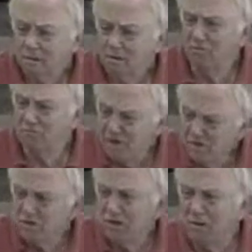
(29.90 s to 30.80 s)

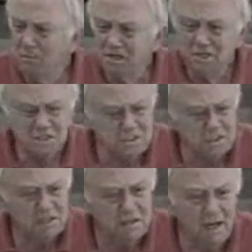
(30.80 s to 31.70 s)
conventional
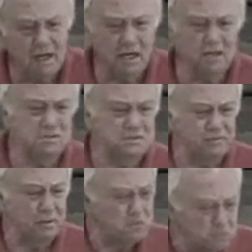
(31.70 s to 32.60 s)
medicine, against
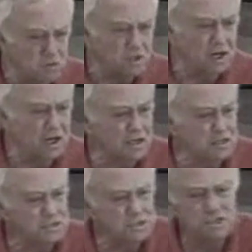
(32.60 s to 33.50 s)
pharmaceutical
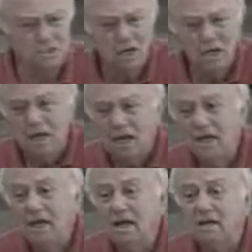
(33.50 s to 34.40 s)
industries,
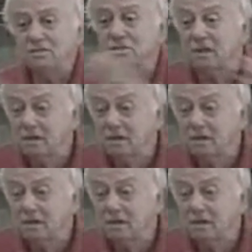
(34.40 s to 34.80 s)
against